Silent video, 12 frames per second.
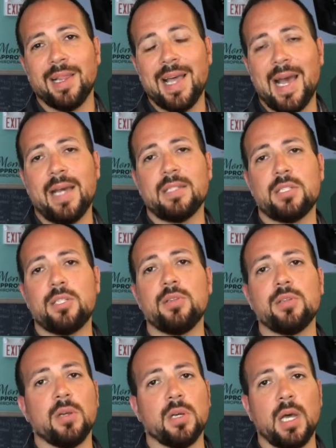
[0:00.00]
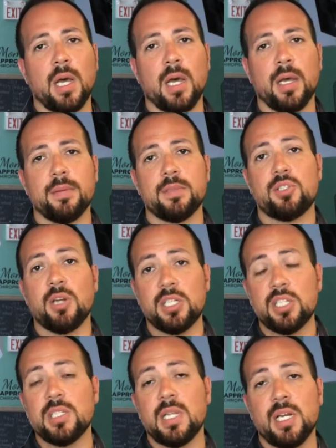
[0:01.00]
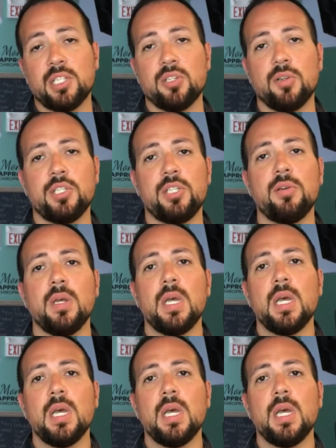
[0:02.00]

last two stretches that I showed you,